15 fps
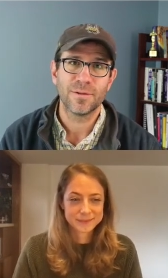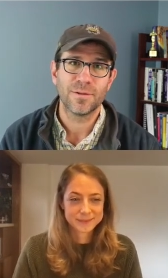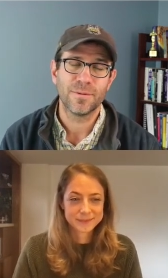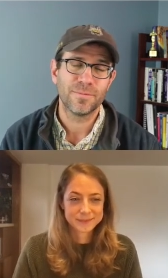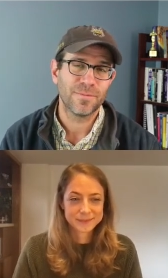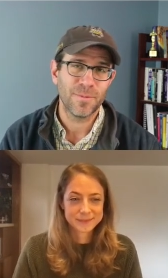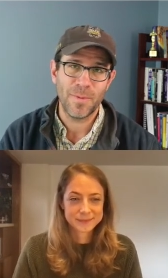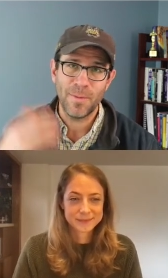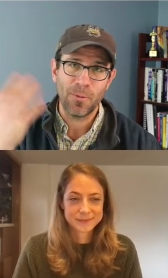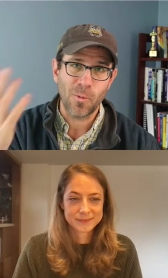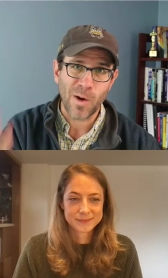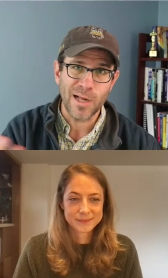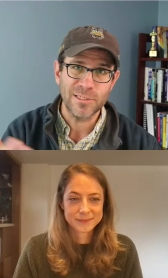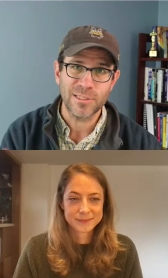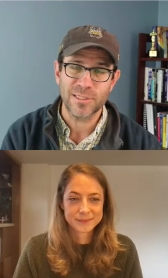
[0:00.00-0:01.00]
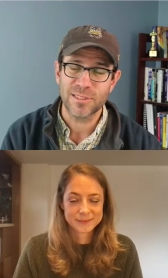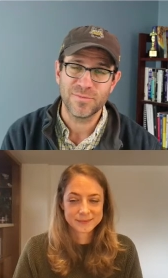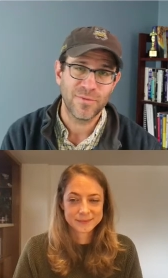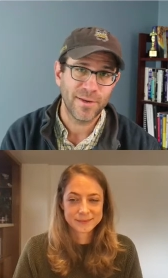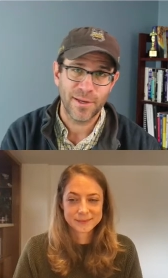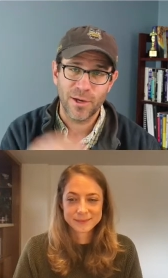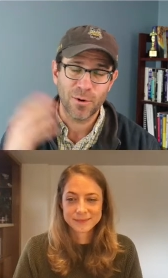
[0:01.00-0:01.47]
Speaker 1: the, the people watching this
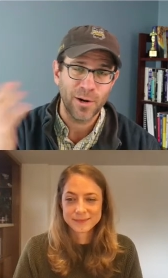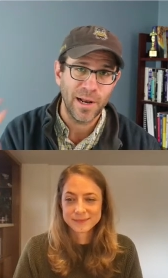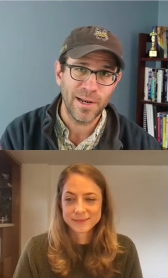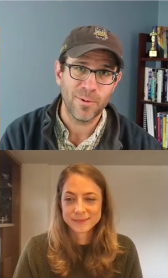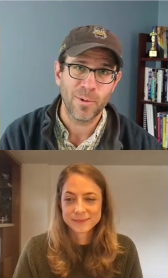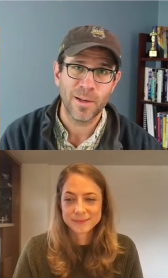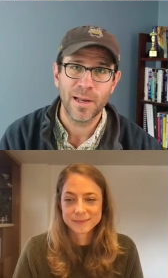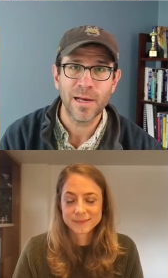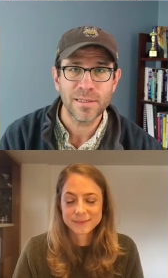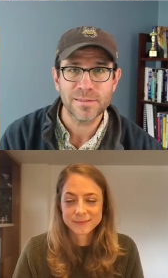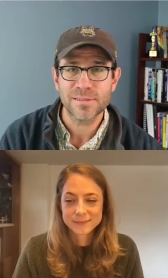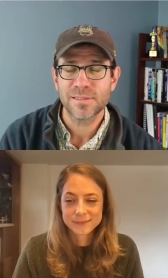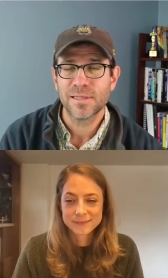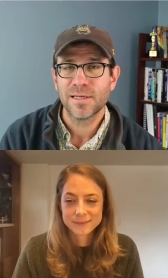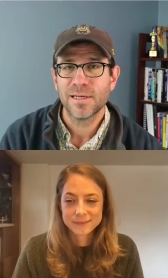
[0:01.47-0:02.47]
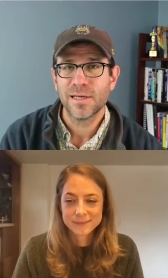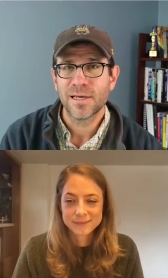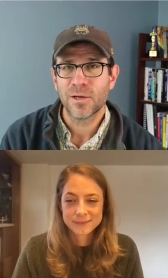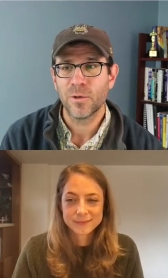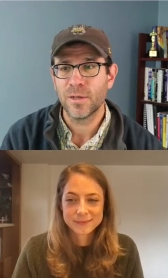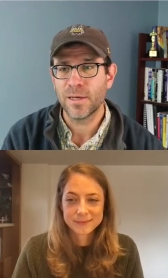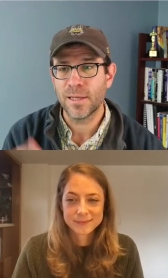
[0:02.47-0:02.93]
video or anyone else
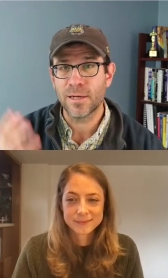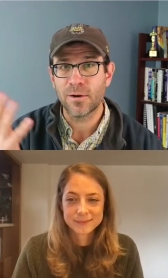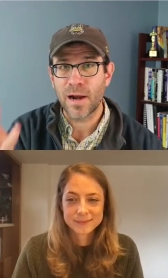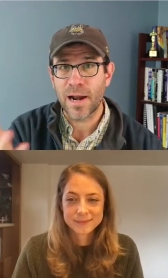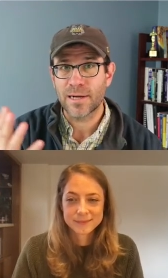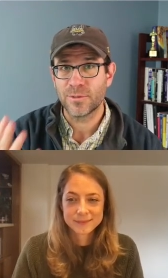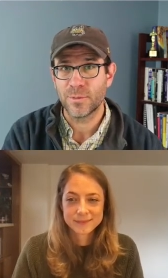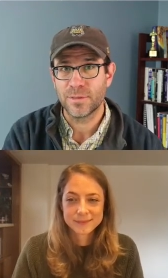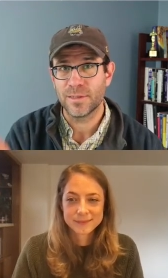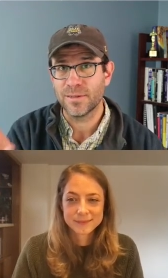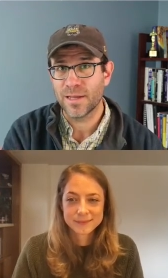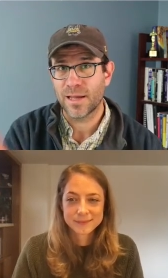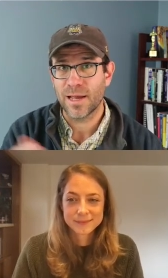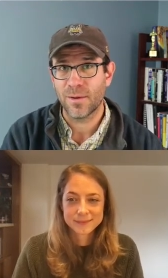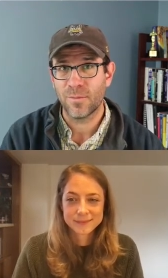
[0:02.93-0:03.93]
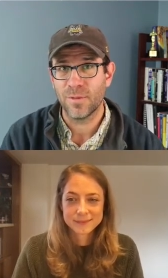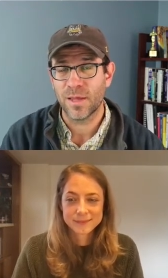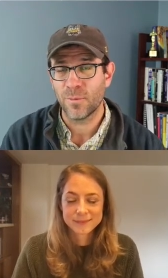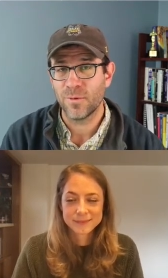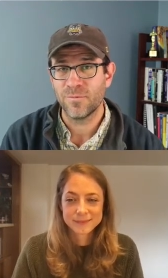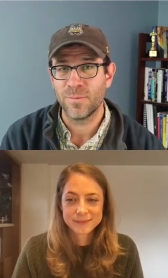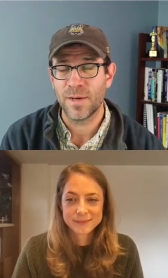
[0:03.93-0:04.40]
could interact with it like, like
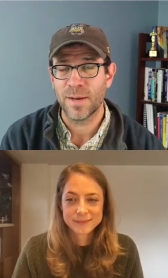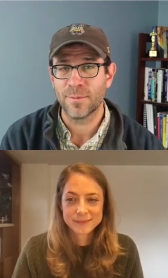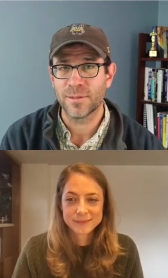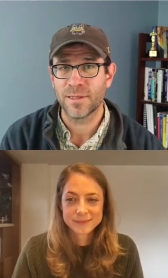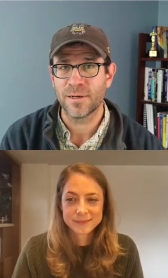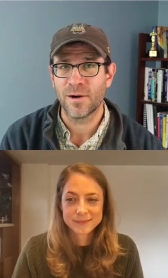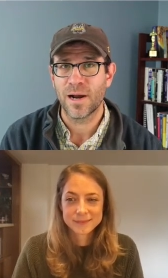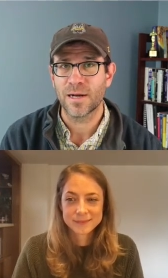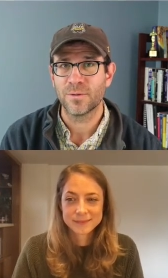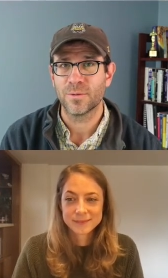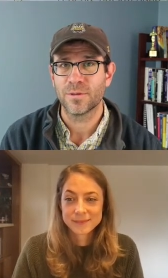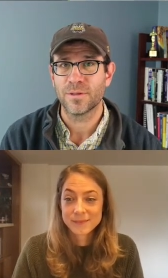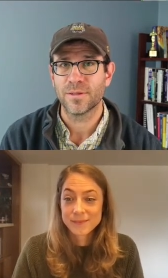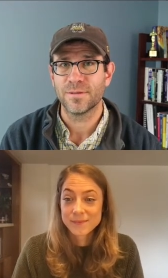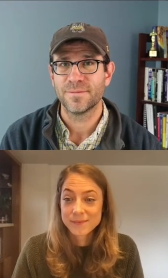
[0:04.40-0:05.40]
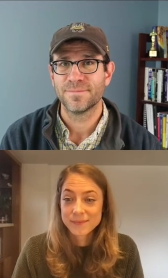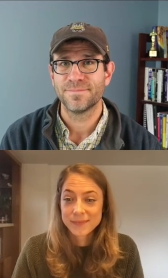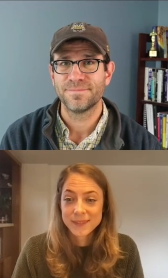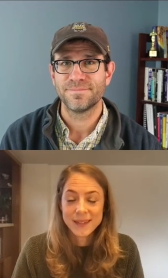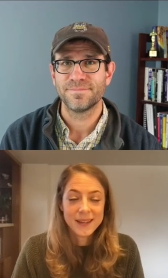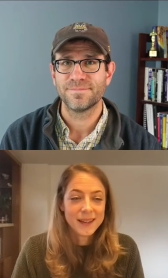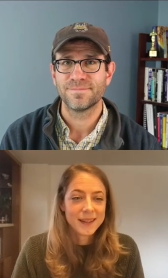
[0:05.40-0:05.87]
we've been able to interact with it.
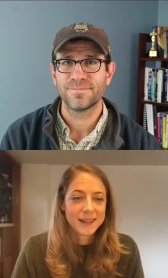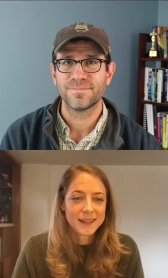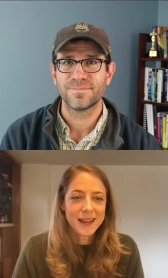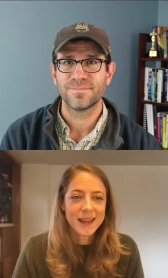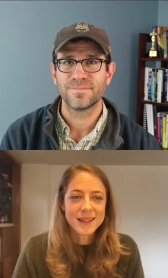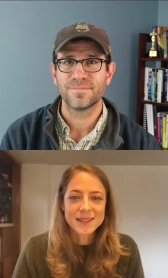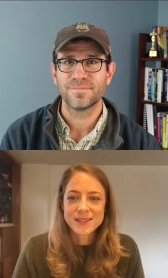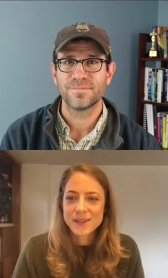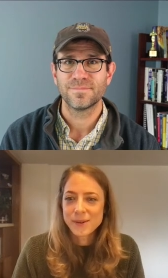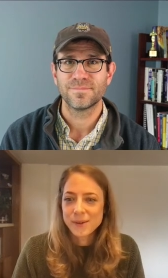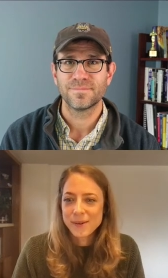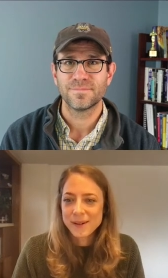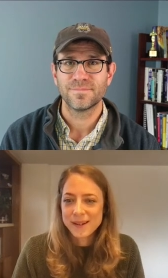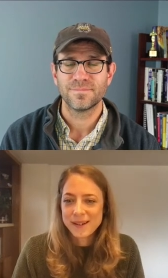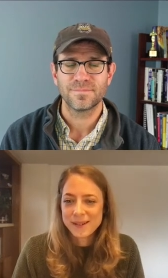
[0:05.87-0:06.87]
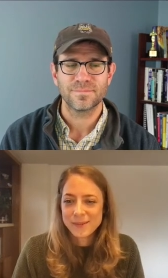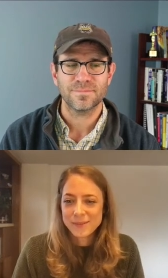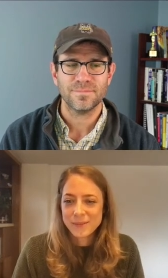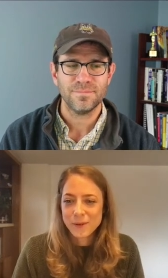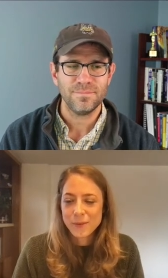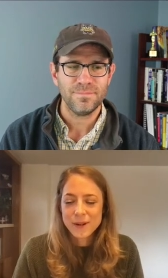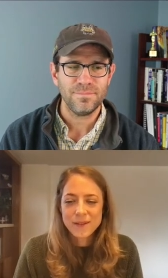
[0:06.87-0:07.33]
Speaker 2: Yeah, so
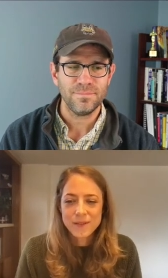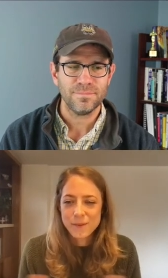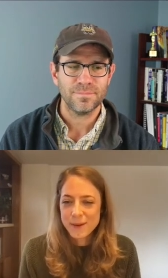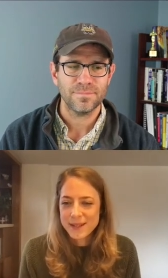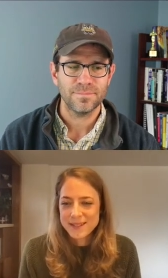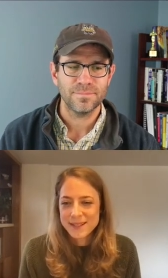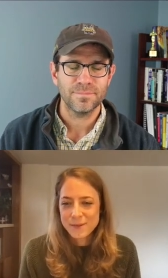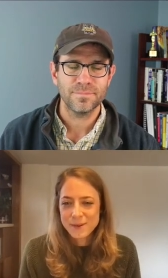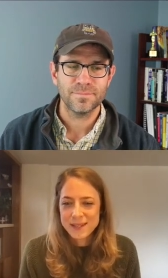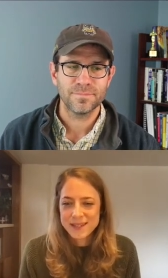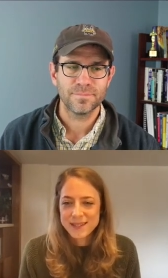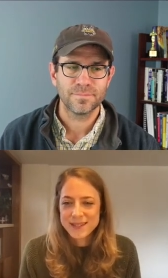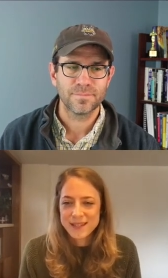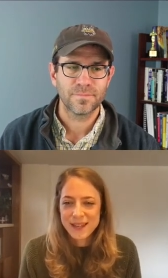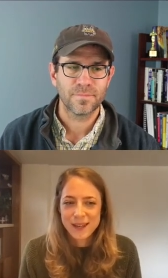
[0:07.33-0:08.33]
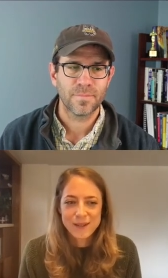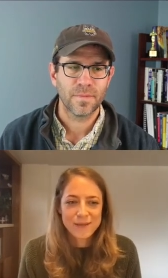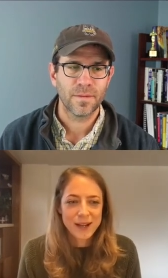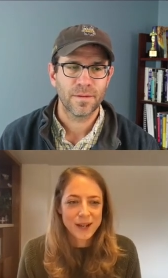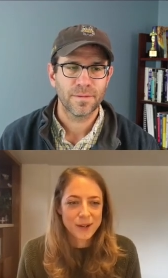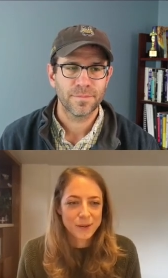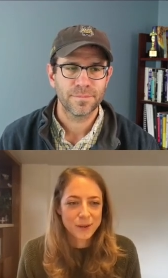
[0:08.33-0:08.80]
um, one of the ways that we can save
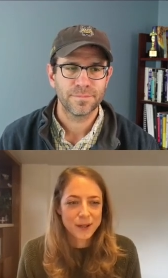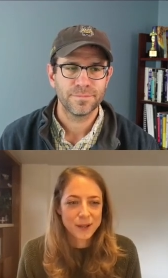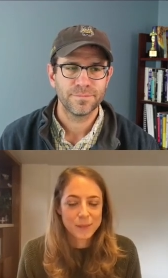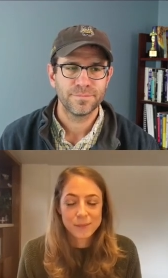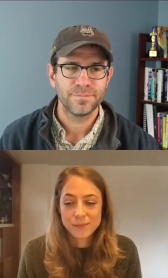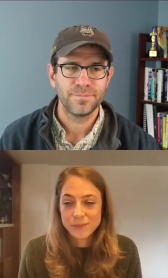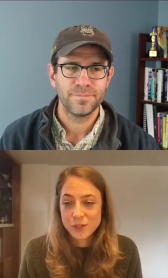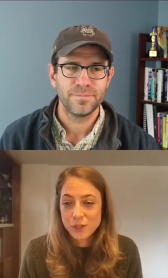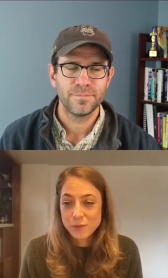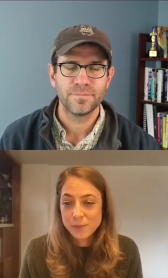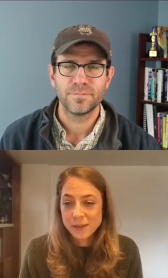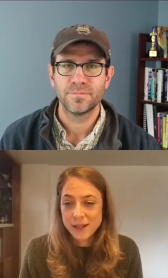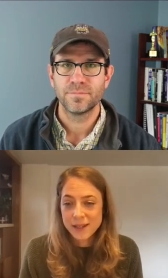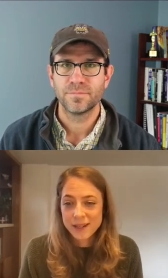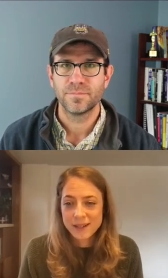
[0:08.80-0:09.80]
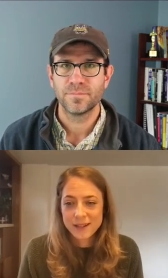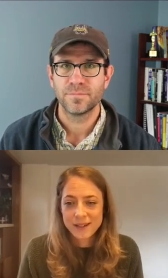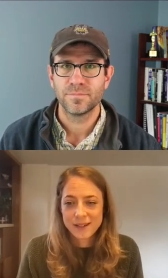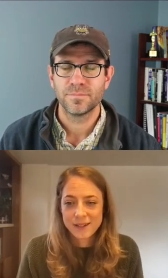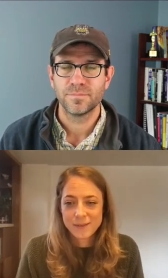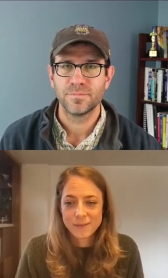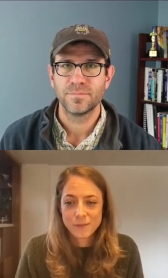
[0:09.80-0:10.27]
our new plot
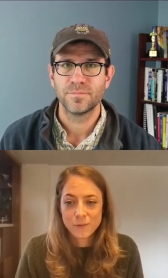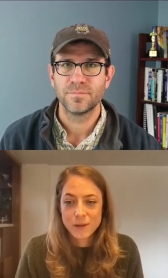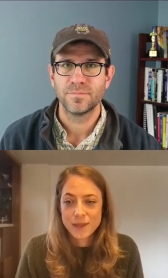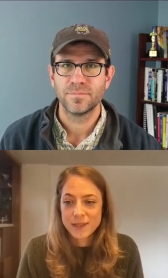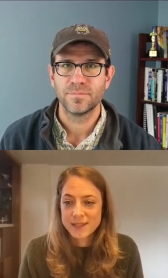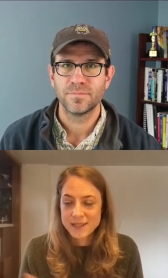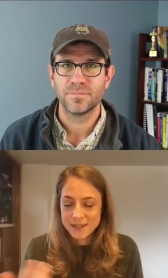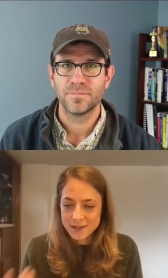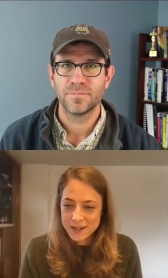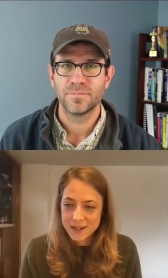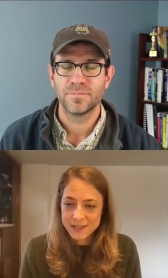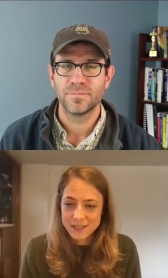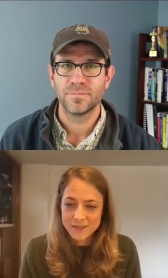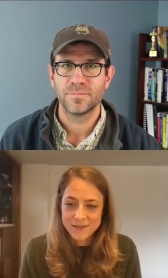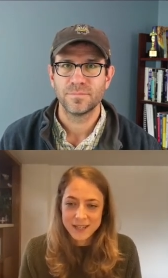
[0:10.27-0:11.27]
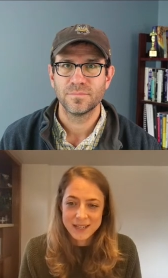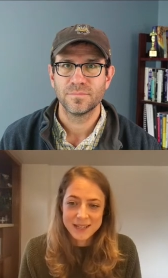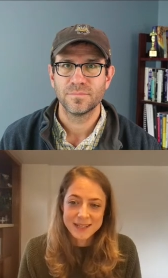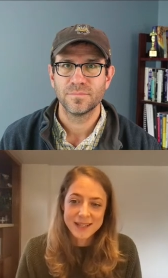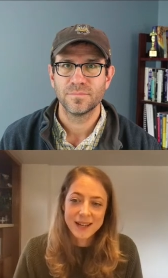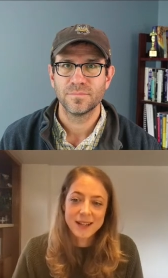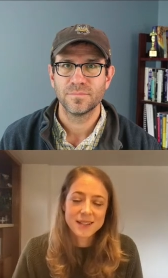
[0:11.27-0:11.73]
um, with its interactivity
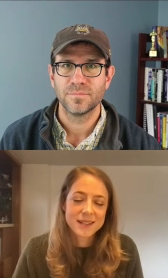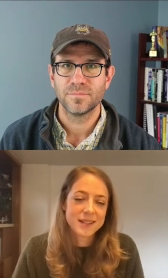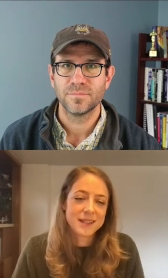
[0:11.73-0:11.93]
intact